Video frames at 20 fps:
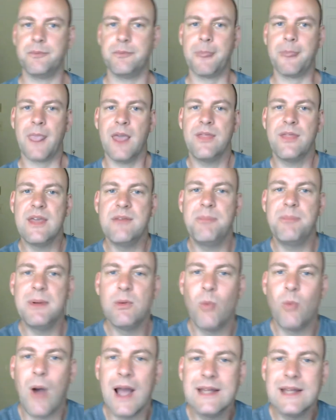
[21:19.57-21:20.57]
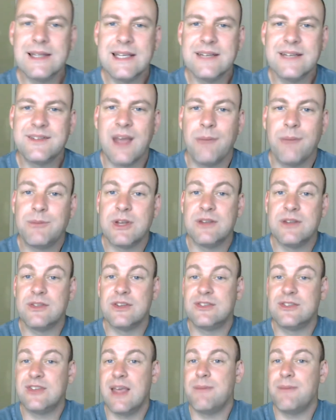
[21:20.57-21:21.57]
They've been widely attempting the
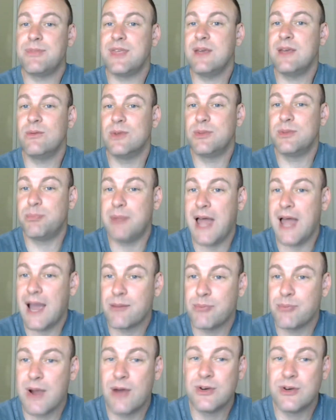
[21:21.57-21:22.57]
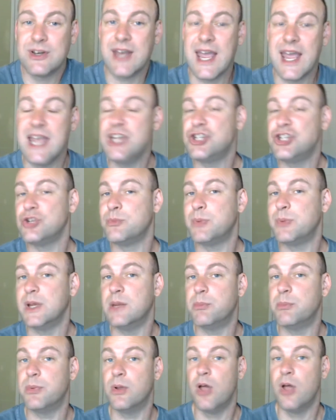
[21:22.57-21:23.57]
same thing with Black, Brown, and Asian
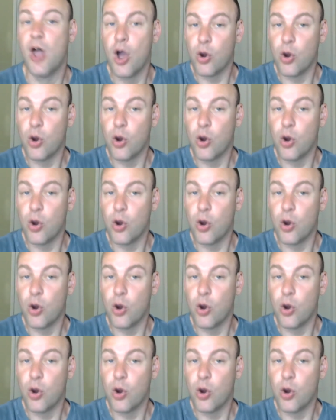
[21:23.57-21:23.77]
people,